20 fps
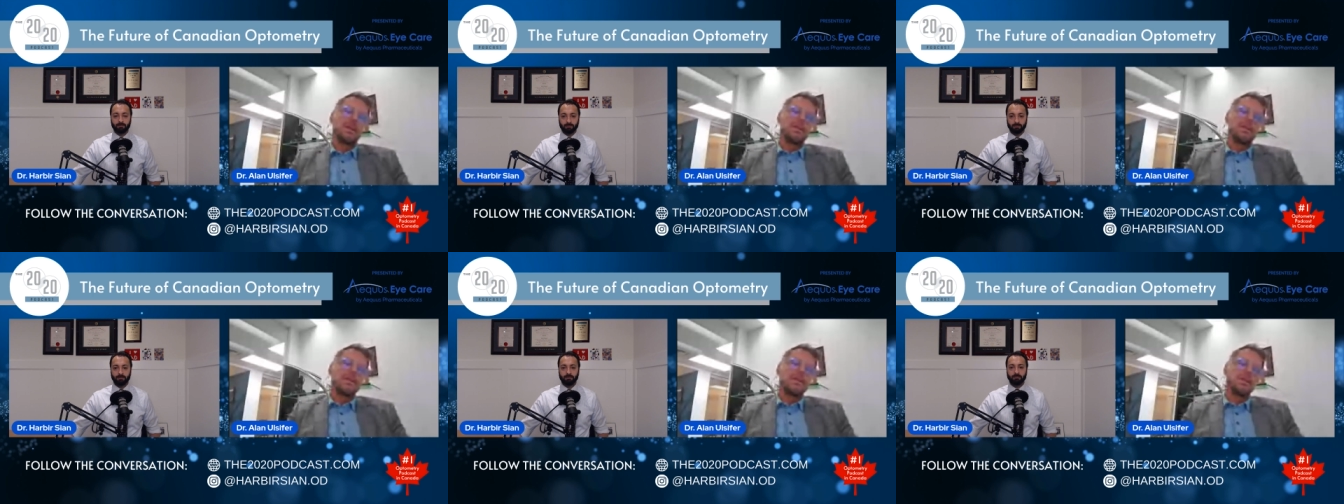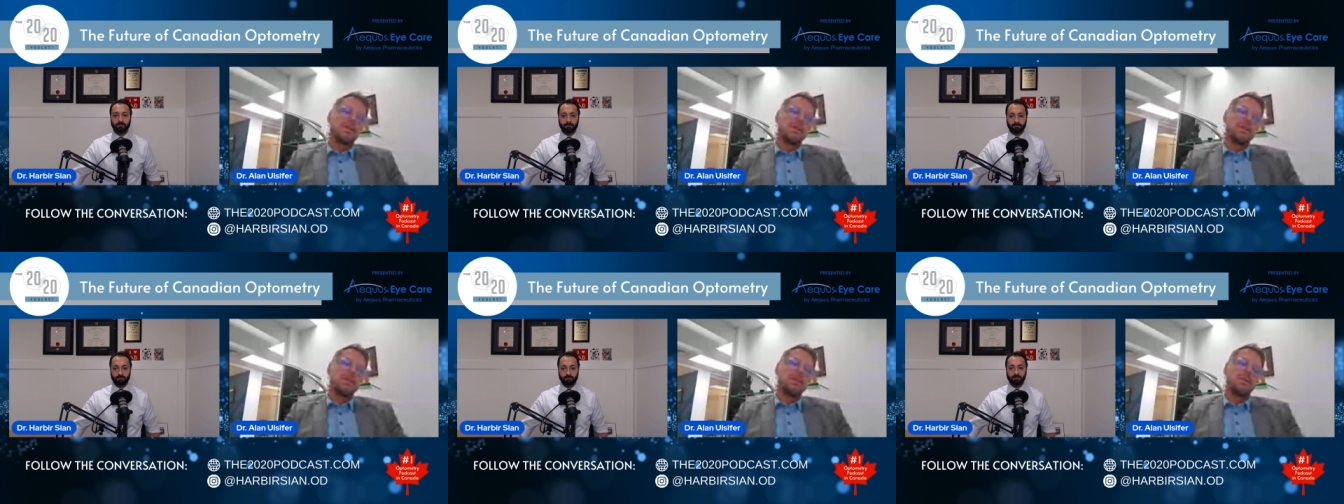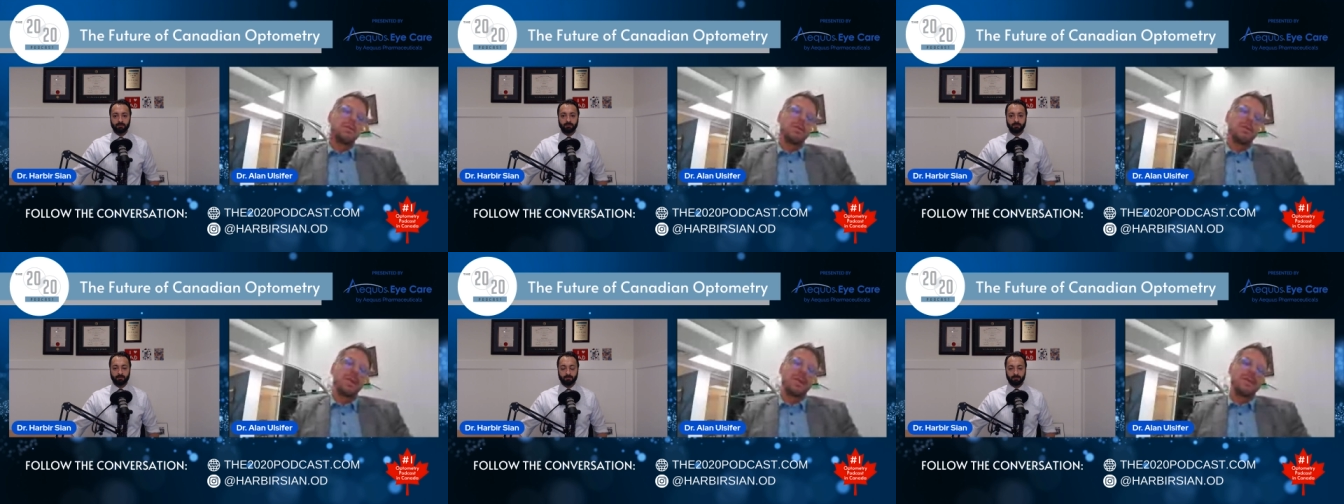
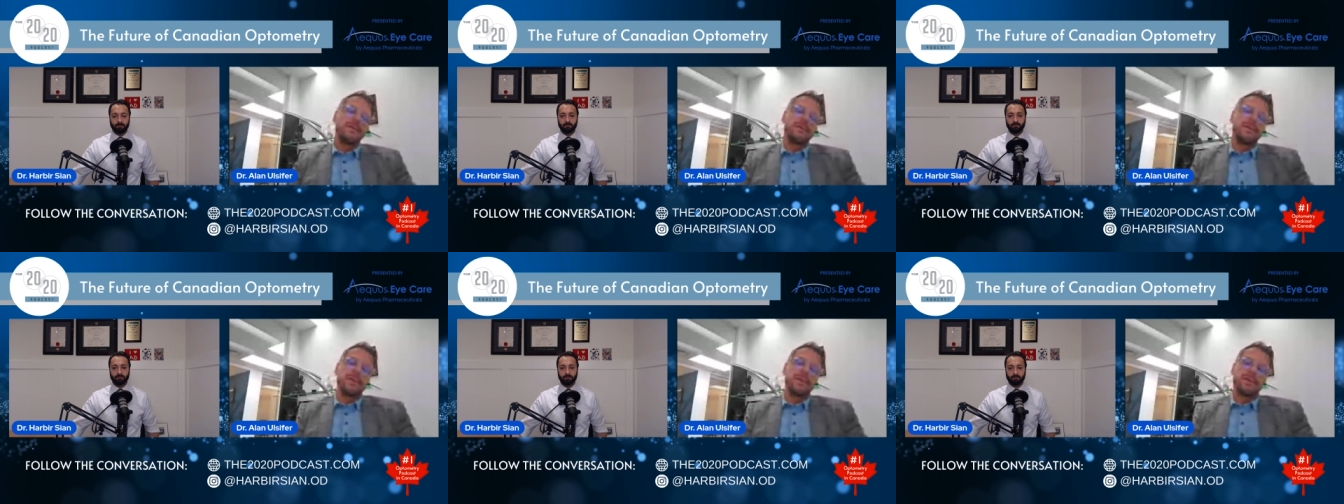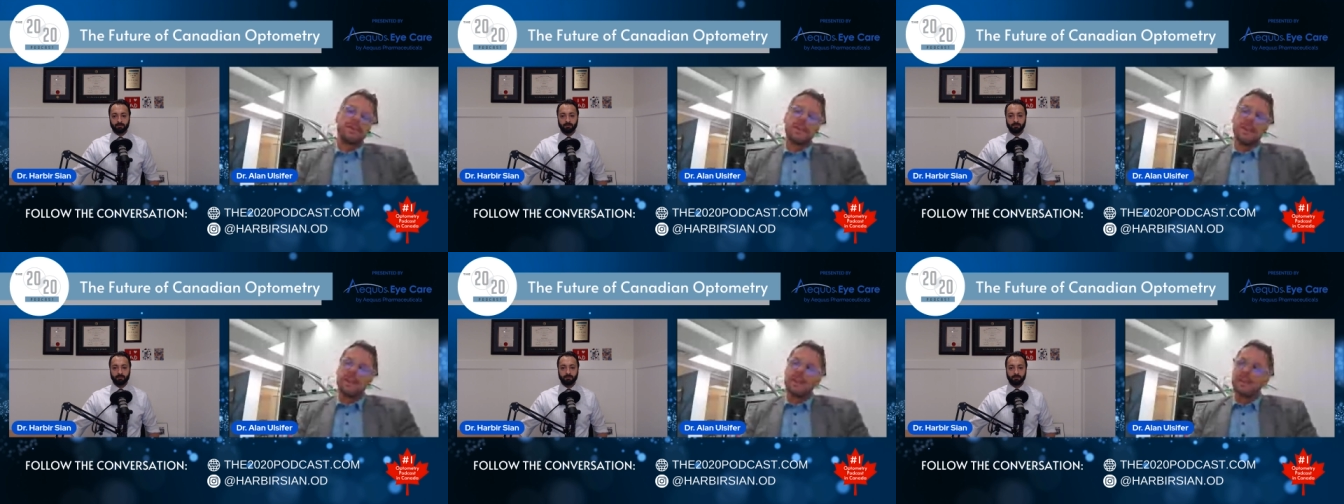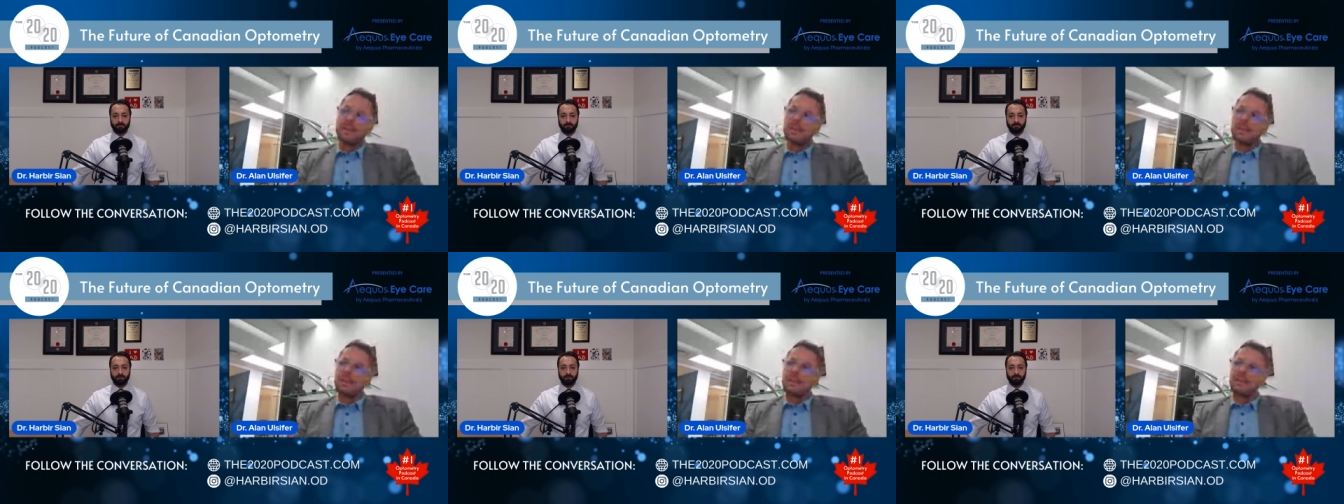So if you
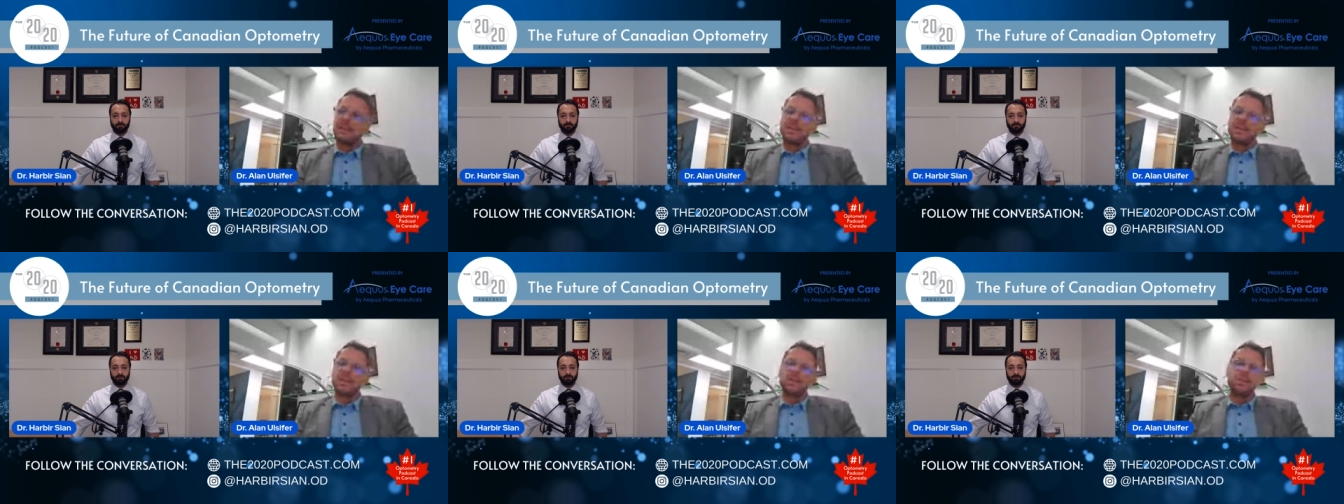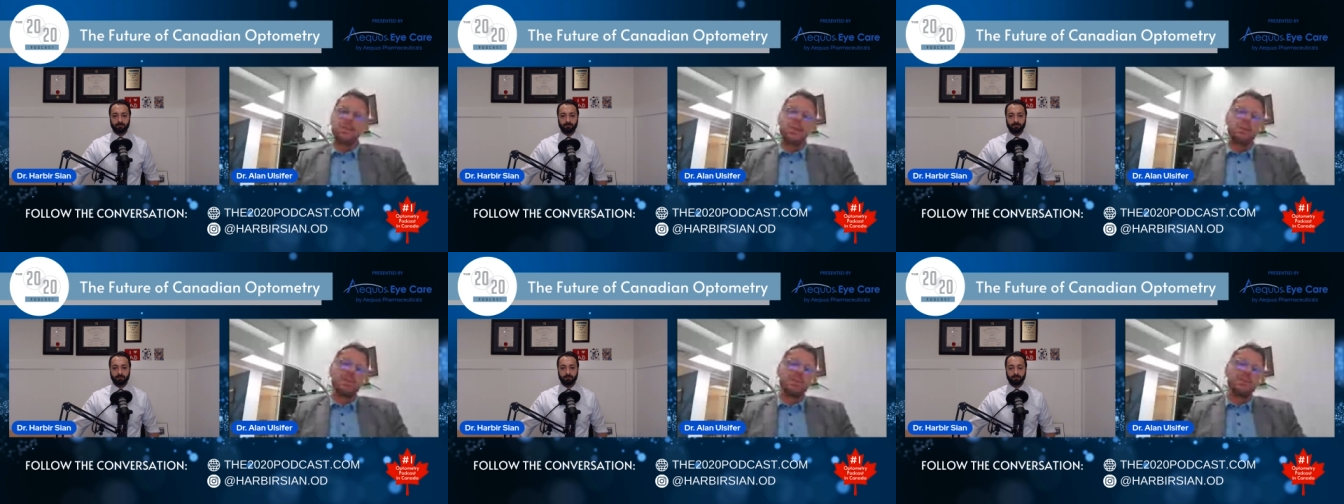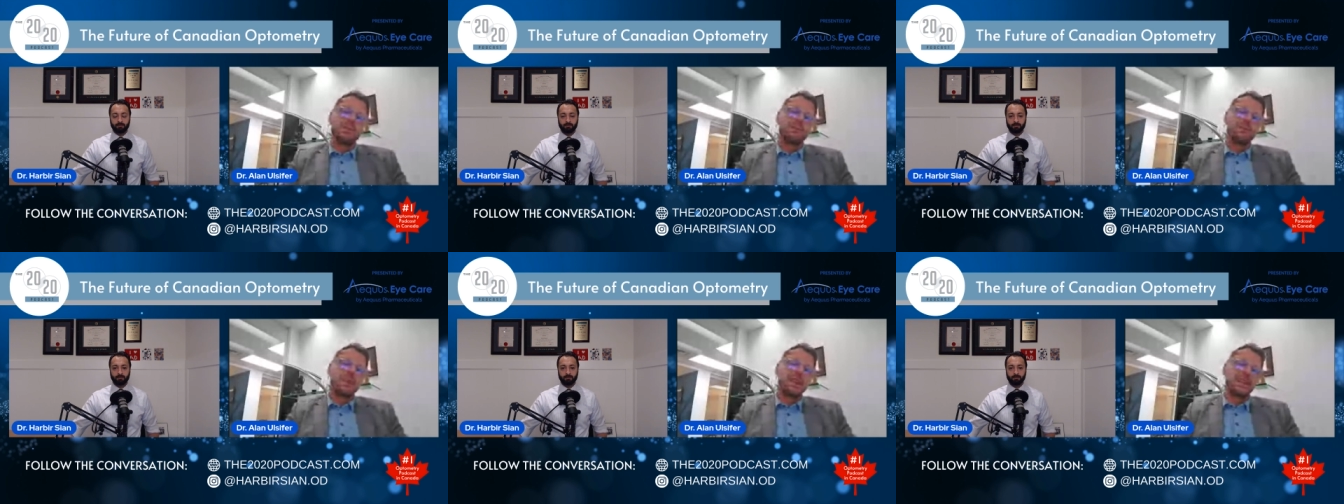think, we've
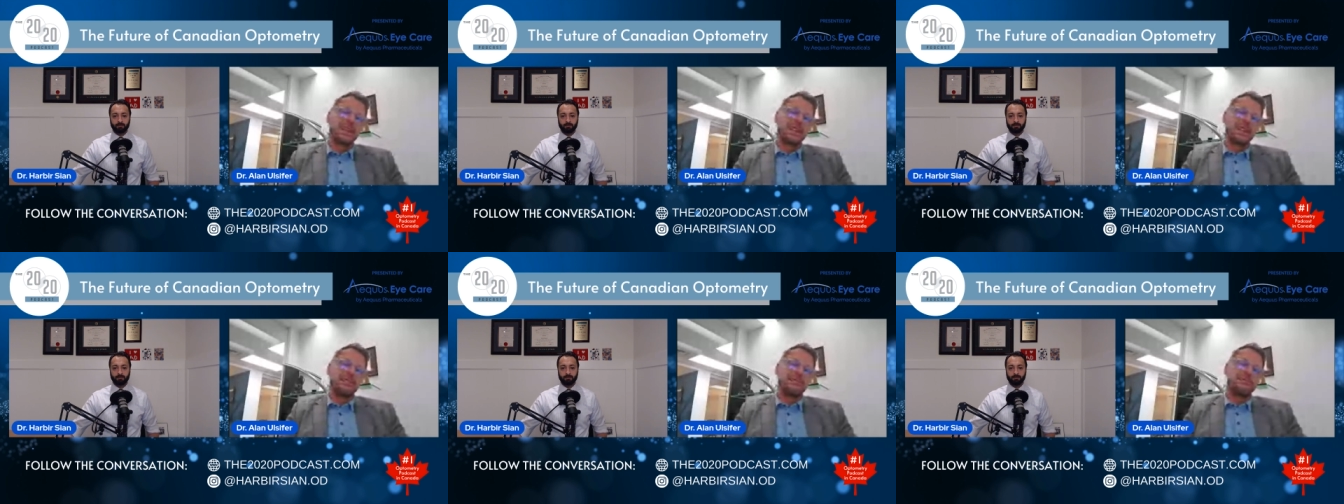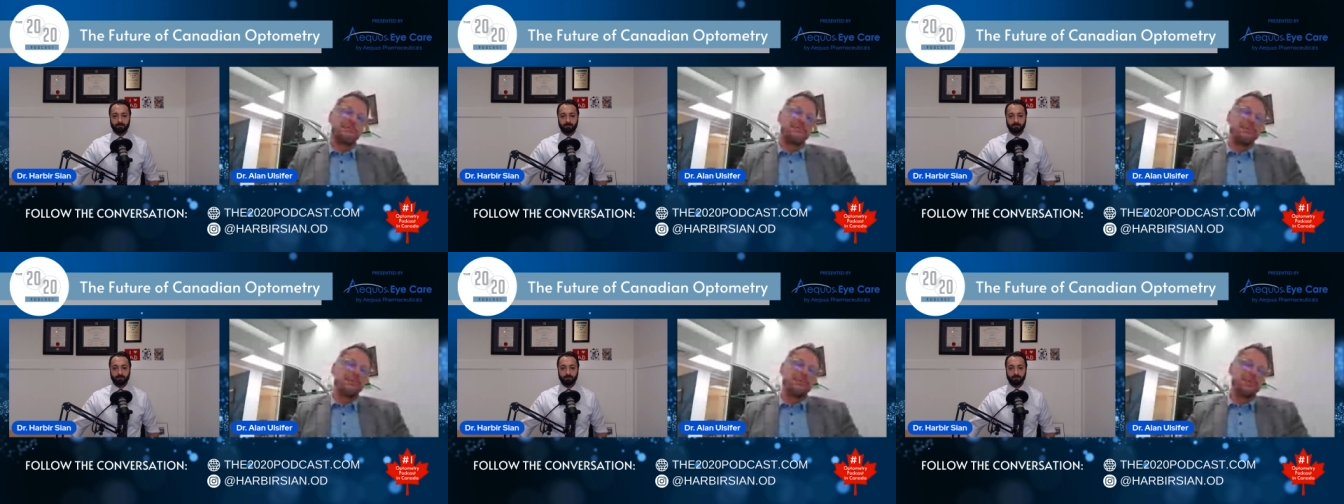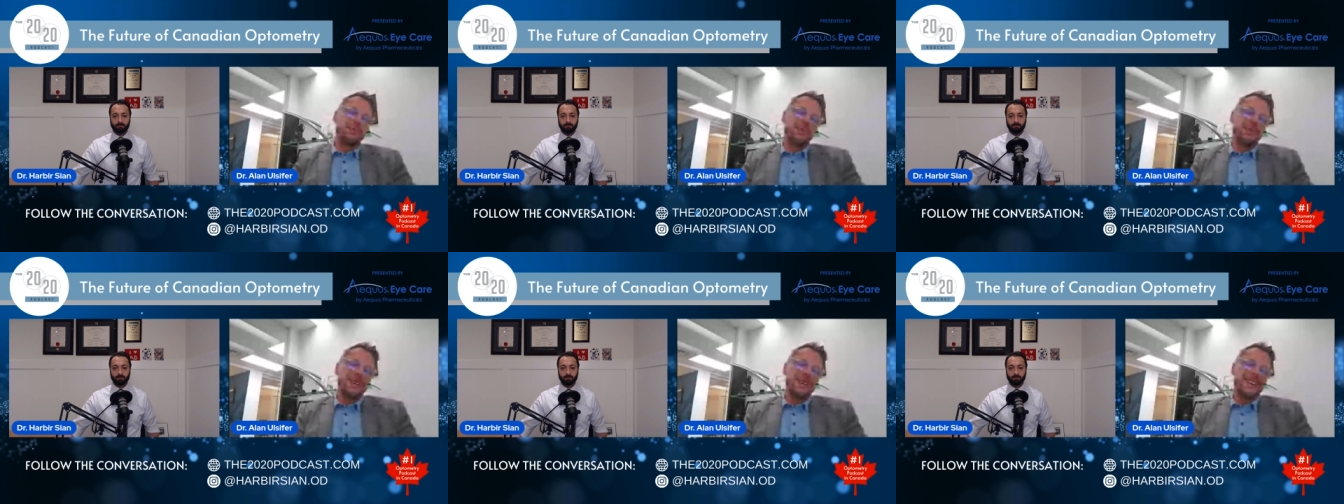been fighting
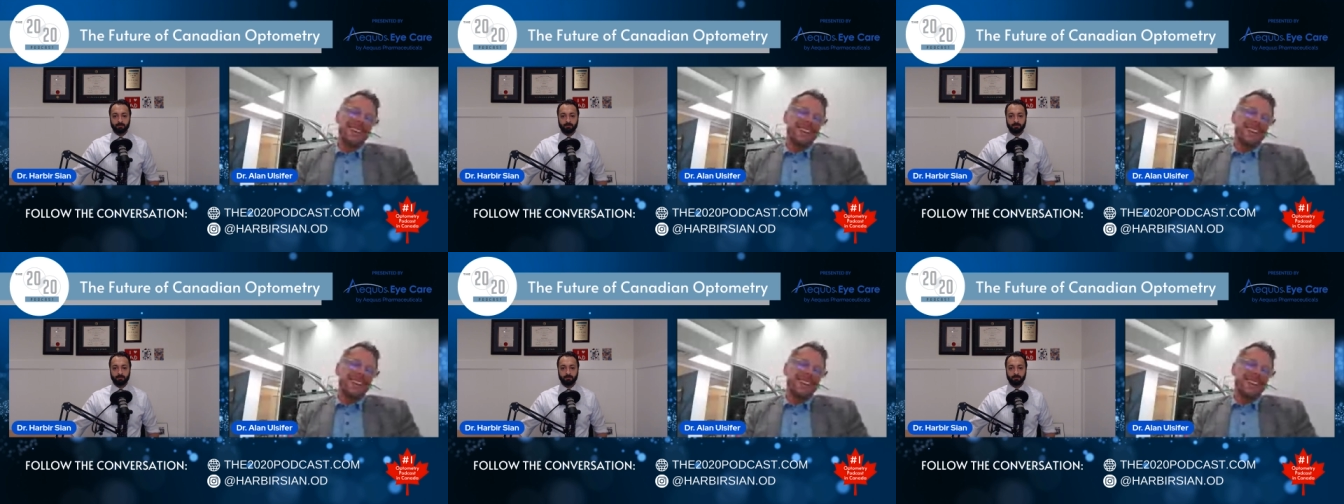for,